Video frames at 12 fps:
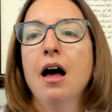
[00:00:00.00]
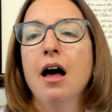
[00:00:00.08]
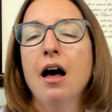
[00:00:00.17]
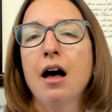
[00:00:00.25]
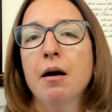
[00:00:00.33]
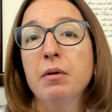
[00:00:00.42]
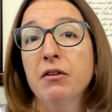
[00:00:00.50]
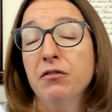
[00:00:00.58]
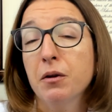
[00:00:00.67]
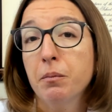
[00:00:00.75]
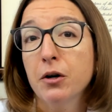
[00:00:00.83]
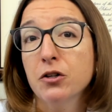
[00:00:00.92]
If
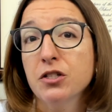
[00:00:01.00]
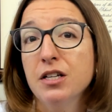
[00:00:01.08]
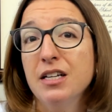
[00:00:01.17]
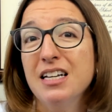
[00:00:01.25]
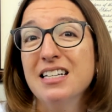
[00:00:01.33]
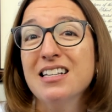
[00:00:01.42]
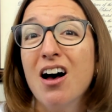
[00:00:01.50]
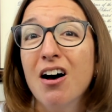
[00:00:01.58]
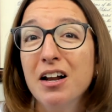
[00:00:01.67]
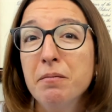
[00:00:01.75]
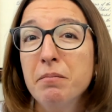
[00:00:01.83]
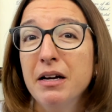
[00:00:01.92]
the person is
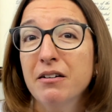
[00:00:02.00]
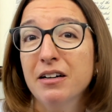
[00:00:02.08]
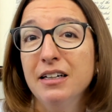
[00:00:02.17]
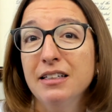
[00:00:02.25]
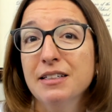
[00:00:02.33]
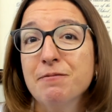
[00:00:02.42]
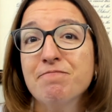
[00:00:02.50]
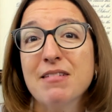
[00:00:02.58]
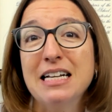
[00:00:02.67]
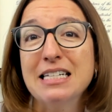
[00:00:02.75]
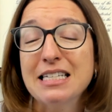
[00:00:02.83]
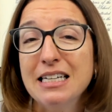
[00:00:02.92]
unmarried
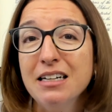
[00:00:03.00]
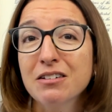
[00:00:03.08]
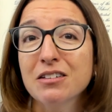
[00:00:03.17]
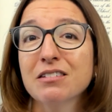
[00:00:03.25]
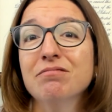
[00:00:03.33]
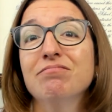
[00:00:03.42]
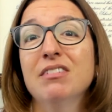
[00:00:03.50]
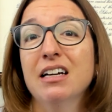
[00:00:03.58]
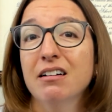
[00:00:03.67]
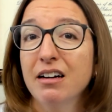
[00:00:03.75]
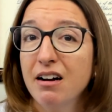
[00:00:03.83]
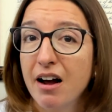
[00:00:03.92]
and single,
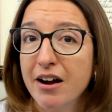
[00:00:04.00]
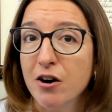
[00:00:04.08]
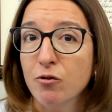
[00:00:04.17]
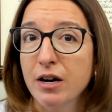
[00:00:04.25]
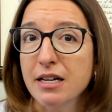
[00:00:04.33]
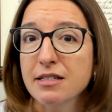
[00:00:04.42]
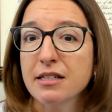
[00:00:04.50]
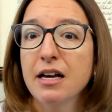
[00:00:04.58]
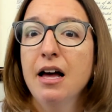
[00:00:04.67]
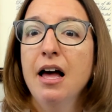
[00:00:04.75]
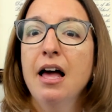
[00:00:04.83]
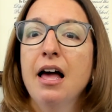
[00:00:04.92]
they're at higher risk.
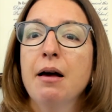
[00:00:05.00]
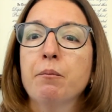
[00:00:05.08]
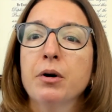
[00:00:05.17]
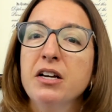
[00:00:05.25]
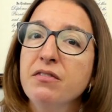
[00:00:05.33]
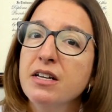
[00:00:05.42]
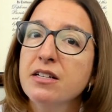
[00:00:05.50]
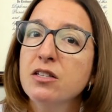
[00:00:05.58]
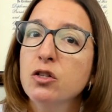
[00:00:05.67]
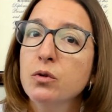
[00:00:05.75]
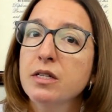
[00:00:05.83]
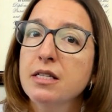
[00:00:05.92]
Previous
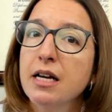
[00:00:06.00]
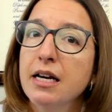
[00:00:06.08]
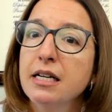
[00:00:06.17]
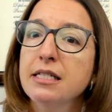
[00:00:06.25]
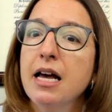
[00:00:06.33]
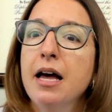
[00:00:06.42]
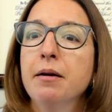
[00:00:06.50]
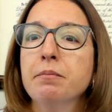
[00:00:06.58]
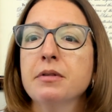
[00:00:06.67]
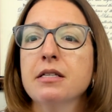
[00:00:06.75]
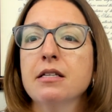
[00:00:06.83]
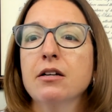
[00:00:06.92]
suicide
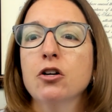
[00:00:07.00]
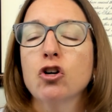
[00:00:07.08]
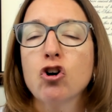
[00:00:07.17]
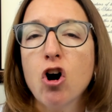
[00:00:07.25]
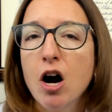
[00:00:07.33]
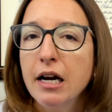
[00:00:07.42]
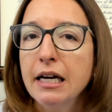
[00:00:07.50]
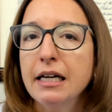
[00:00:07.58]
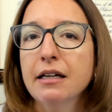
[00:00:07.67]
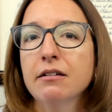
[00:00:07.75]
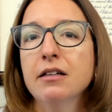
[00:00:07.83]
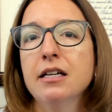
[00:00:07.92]
attempts, chronic
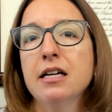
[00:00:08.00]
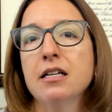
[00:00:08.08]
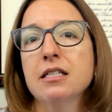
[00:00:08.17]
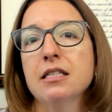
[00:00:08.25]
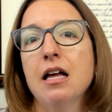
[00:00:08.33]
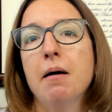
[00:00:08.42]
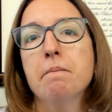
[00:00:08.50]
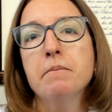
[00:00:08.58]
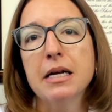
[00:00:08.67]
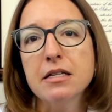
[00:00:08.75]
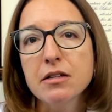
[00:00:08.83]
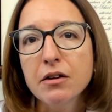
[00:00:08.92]
illness,
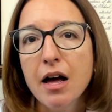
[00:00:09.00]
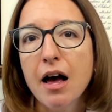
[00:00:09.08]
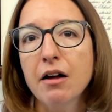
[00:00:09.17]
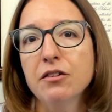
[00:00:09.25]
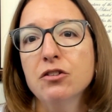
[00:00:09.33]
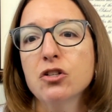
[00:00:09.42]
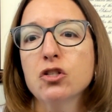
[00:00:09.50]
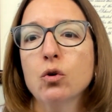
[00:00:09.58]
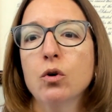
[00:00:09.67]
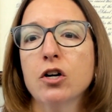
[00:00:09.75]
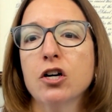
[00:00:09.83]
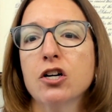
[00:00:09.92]
mental health
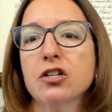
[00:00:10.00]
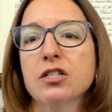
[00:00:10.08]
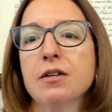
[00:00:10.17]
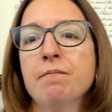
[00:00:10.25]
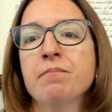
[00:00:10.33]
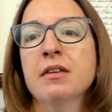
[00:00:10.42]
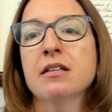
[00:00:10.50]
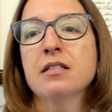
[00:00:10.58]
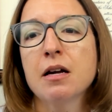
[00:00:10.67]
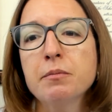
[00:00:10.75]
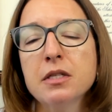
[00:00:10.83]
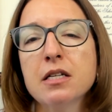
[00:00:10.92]
disorders,
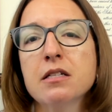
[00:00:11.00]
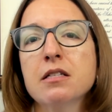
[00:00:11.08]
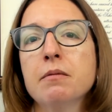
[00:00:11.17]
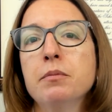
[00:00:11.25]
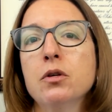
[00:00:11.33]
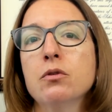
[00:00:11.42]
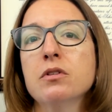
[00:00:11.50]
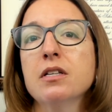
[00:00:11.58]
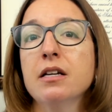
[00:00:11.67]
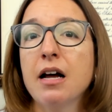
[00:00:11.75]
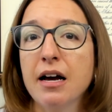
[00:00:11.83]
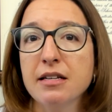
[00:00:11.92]
substance abuse,
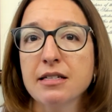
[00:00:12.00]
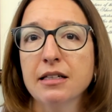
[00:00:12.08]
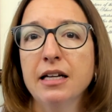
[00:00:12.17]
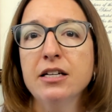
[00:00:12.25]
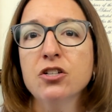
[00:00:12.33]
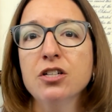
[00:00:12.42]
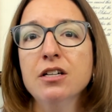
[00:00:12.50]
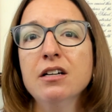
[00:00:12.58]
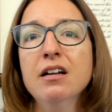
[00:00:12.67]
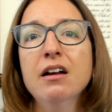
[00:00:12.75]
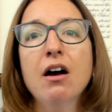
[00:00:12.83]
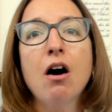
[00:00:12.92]
and isolation
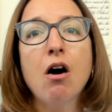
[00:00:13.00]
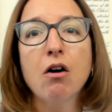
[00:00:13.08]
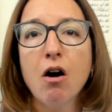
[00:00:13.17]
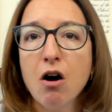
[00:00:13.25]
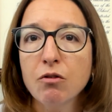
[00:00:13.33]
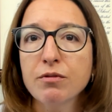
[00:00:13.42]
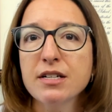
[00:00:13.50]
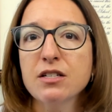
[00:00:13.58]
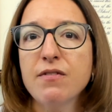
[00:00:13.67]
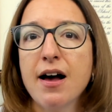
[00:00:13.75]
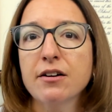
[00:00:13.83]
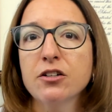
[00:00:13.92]
are all risk
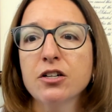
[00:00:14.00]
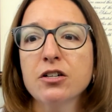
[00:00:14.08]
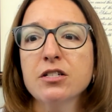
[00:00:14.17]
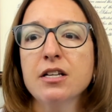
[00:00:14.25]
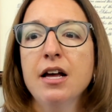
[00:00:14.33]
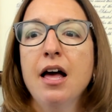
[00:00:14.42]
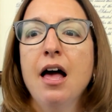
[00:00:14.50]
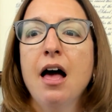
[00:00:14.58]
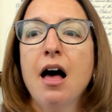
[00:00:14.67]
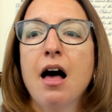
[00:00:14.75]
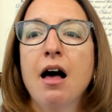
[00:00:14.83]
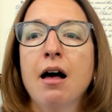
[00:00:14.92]
factors.
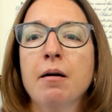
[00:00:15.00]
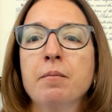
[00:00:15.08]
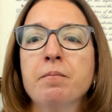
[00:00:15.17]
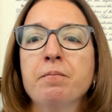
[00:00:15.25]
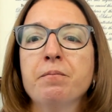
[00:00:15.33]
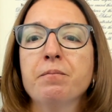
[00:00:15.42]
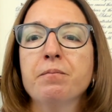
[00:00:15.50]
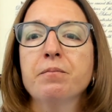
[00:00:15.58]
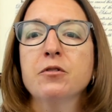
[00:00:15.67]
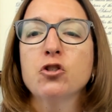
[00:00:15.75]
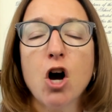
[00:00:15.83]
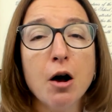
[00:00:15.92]

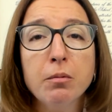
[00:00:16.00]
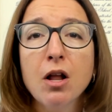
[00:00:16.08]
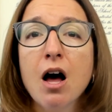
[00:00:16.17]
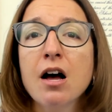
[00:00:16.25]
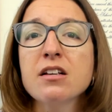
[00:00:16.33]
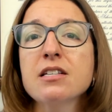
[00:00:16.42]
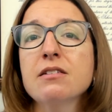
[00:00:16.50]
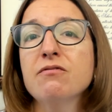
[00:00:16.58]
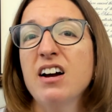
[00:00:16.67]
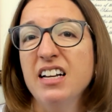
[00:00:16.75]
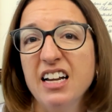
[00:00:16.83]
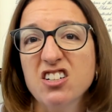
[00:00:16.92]
Job loss,
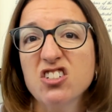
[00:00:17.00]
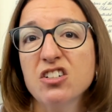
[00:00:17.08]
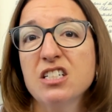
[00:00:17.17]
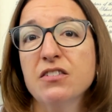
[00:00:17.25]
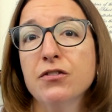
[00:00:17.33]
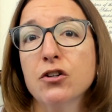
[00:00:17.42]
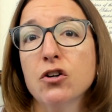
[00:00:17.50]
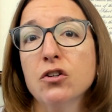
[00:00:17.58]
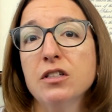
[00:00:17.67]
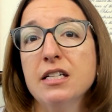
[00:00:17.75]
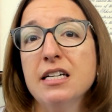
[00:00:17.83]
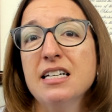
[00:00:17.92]
financial
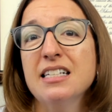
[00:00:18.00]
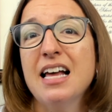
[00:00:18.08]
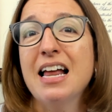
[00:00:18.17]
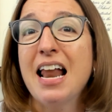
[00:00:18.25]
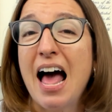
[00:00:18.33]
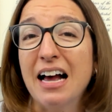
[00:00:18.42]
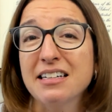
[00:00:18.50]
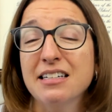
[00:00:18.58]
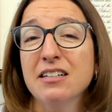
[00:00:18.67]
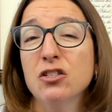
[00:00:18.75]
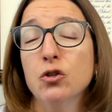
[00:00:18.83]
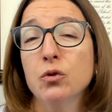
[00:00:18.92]
difficulties, and
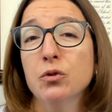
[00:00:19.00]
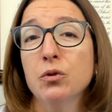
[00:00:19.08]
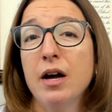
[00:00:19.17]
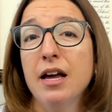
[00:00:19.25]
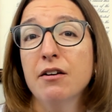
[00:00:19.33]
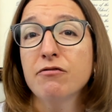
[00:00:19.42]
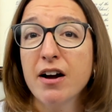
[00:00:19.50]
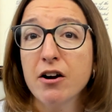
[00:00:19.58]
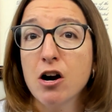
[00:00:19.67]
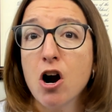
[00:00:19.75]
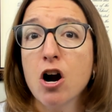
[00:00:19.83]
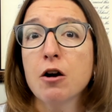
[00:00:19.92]
access to a
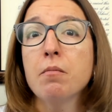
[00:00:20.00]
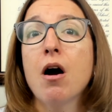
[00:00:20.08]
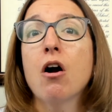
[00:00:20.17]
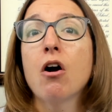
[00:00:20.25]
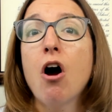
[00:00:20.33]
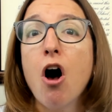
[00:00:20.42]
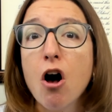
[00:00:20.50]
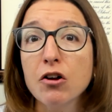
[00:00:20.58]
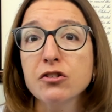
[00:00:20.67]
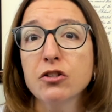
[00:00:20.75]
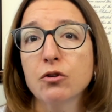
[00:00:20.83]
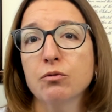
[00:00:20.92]
firearm are
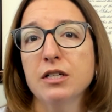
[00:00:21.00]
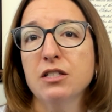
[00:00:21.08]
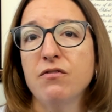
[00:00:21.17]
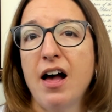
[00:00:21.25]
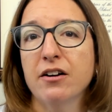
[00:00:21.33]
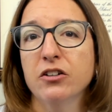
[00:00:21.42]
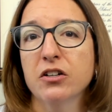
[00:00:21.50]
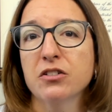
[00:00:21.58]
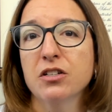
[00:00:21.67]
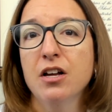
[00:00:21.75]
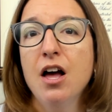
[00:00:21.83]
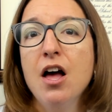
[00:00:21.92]
also risk
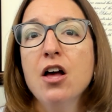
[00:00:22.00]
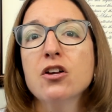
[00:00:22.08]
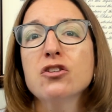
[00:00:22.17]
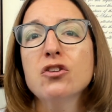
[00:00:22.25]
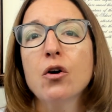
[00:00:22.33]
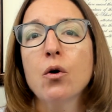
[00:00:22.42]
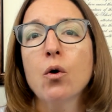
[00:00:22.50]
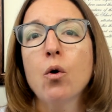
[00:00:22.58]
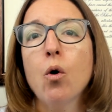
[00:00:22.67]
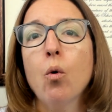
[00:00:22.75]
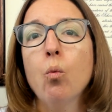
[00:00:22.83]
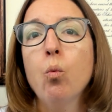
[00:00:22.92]
factors.
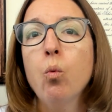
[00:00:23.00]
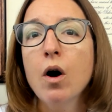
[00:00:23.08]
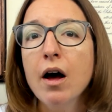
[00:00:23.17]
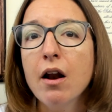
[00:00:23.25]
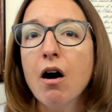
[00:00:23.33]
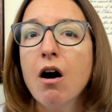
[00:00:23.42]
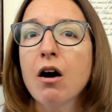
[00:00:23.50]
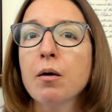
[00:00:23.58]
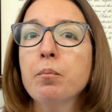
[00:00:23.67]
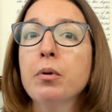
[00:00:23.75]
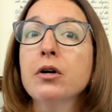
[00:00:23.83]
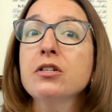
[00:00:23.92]
So what are
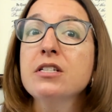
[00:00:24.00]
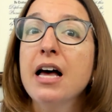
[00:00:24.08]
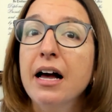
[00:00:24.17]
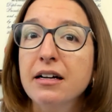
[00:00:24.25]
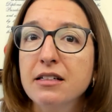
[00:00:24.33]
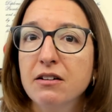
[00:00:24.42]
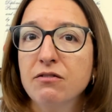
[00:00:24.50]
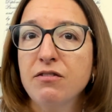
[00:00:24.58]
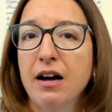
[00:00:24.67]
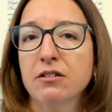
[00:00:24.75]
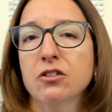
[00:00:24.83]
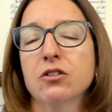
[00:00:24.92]
protective
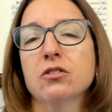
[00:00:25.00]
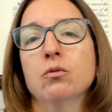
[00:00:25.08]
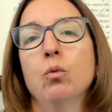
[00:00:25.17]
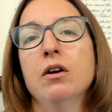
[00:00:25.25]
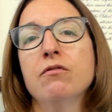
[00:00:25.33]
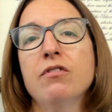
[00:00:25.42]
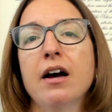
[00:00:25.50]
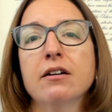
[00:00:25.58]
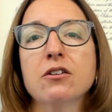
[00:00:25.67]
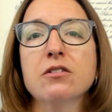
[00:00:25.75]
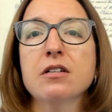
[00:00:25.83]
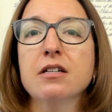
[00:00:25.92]
factors? What
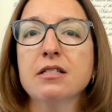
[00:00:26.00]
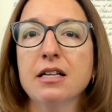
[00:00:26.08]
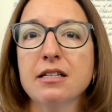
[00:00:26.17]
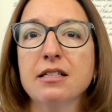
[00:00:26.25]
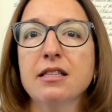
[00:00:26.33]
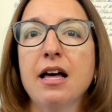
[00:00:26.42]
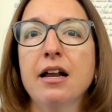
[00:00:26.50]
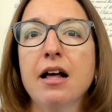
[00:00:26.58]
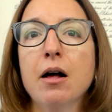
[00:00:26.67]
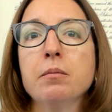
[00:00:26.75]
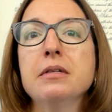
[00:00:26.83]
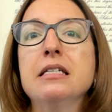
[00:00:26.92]
factors exist that
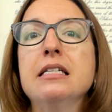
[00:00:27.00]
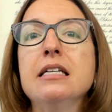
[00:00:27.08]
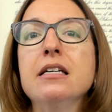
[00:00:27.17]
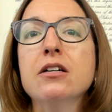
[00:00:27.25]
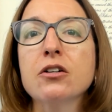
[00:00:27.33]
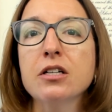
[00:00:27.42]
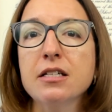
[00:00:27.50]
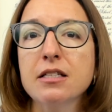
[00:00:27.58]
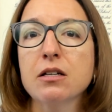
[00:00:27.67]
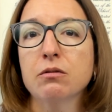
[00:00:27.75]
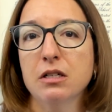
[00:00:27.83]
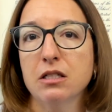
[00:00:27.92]
help decrease
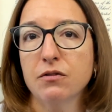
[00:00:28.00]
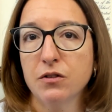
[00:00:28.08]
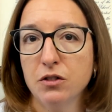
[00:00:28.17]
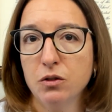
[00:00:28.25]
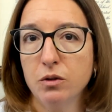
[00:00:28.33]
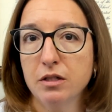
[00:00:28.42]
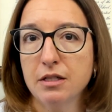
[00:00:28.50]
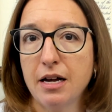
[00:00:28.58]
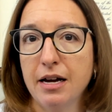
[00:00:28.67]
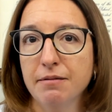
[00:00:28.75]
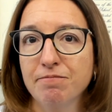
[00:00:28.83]
the risk for suicide?